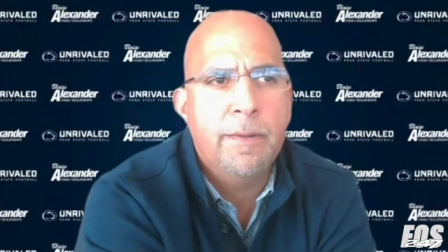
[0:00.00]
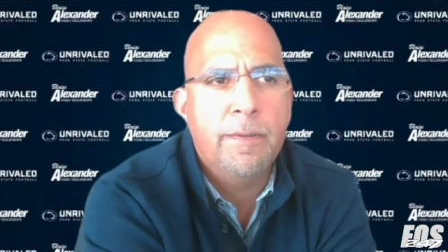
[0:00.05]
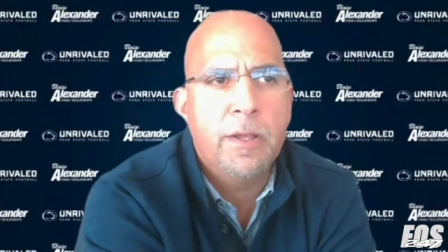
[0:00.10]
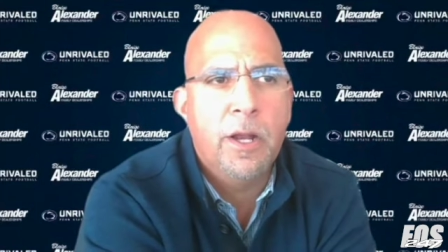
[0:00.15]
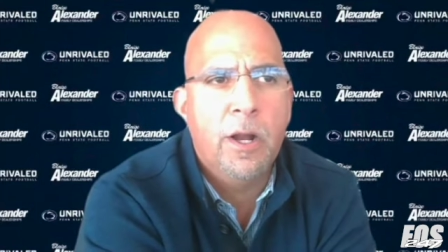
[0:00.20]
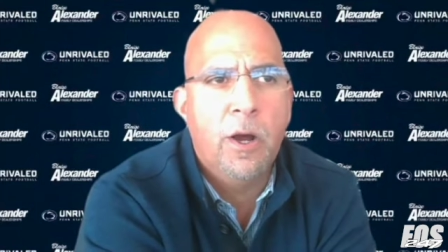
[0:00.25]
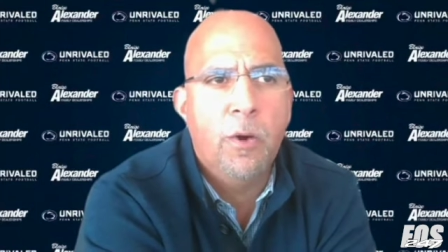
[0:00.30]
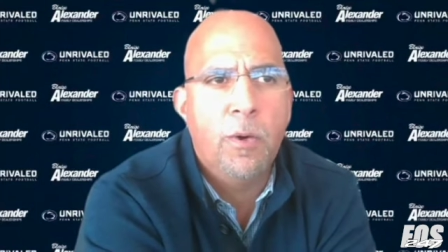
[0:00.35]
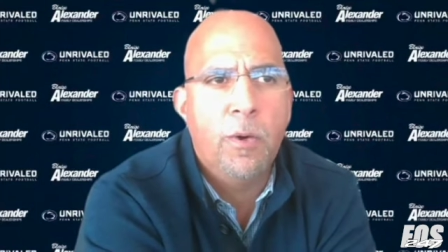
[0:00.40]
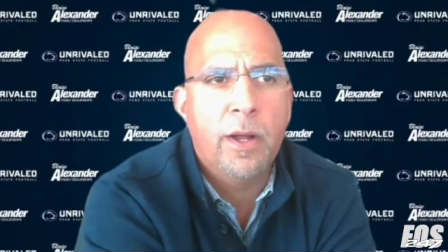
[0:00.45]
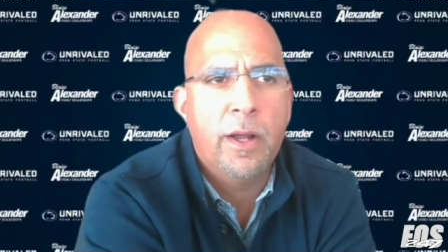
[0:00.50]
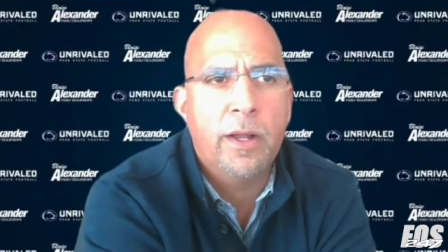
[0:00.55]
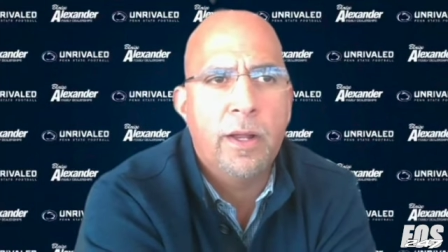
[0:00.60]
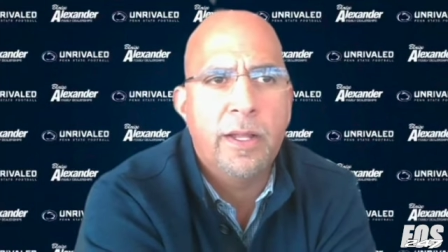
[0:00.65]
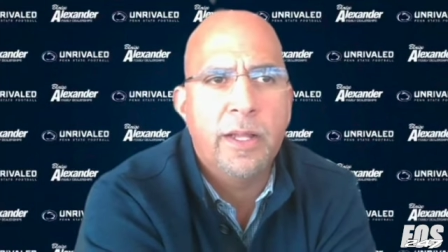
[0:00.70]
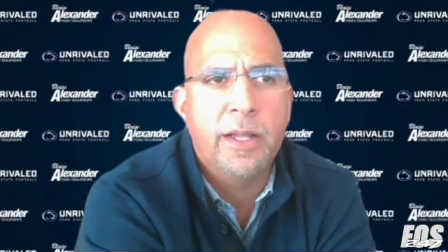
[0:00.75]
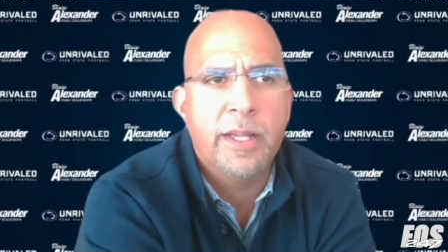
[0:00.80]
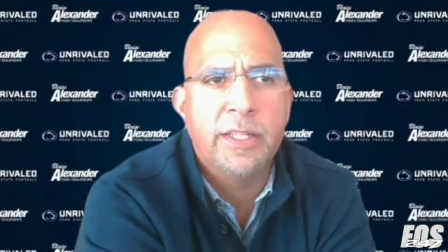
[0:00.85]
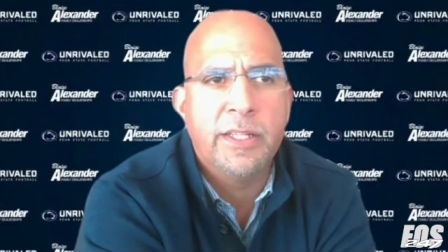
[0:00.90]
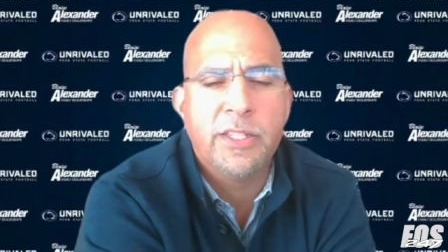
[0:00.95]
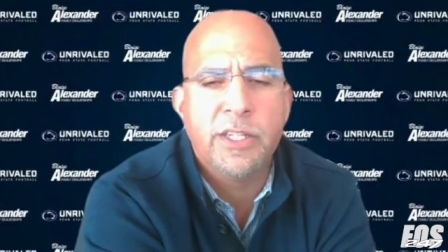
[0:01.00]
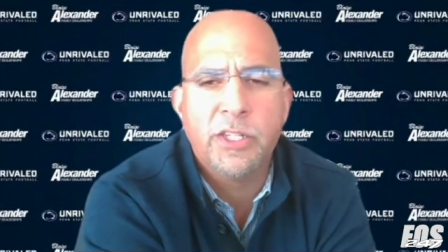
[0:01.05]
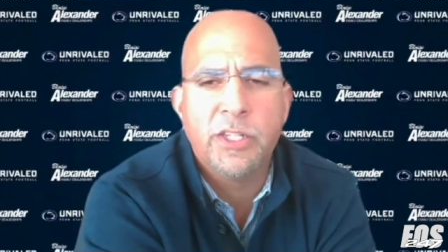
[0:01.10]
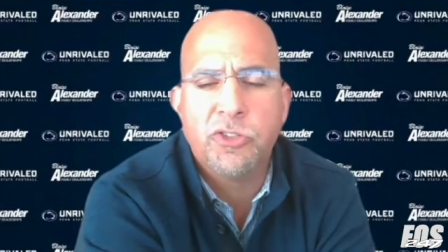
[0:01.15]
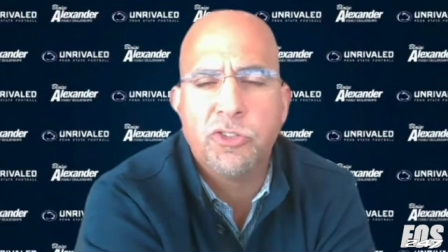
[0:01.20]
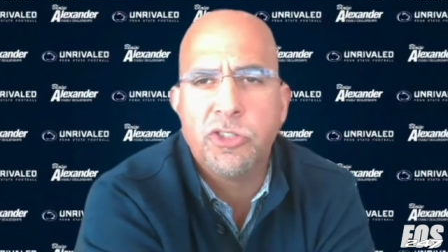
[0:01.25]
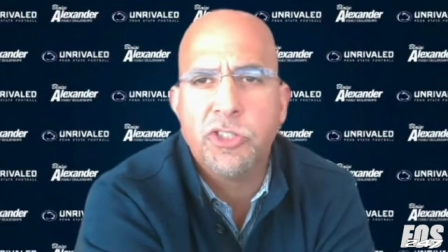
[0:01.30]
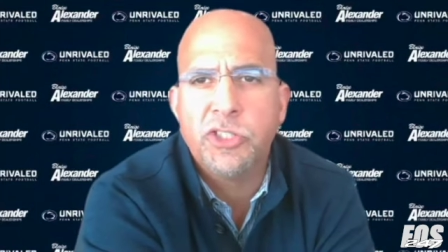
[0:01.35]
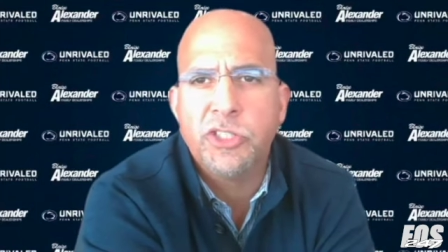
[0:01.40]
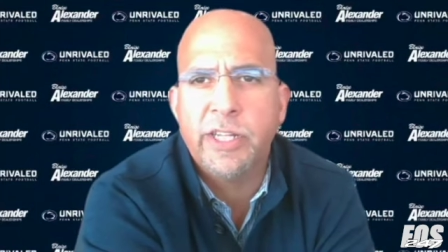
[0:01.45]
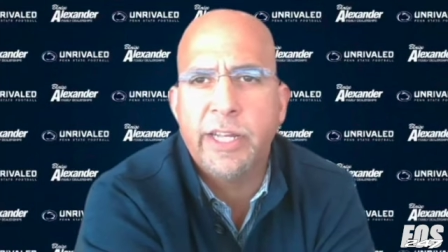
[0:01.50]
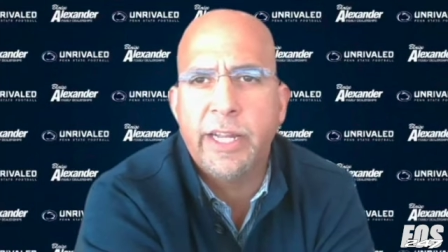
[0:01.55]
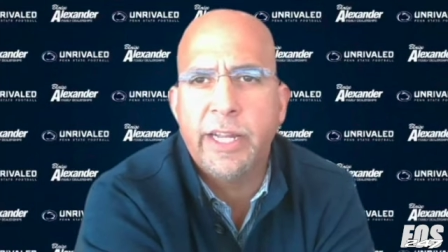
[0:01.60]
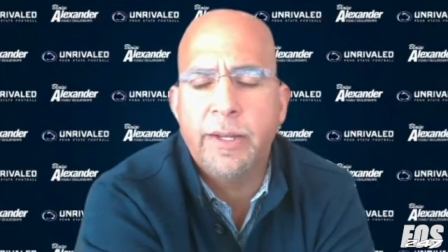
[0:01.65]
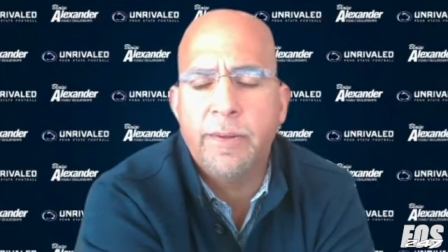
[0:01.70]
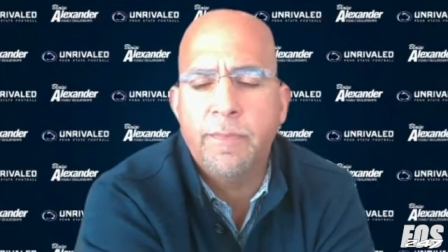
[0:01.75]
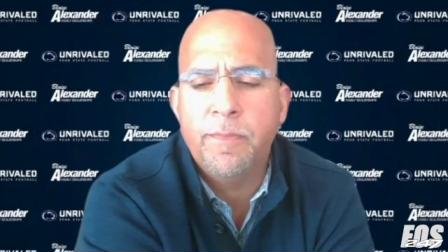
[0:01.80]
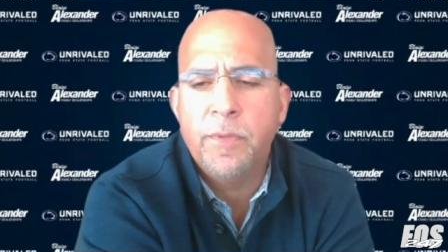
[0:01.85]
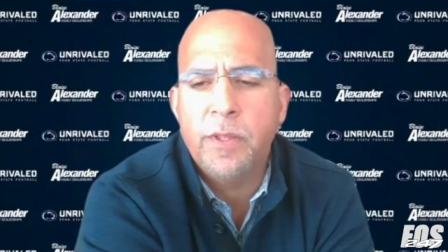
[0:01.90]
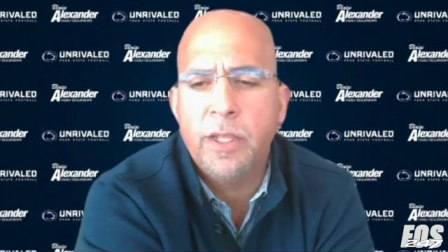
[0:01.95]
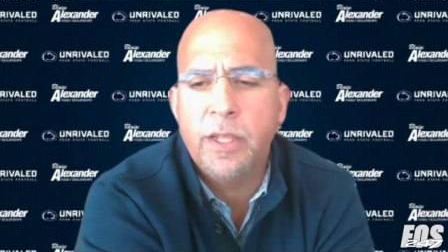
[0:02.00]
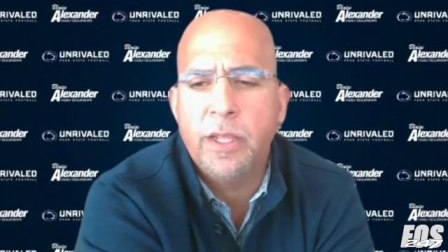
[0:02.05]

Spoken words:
you know, it's interesting.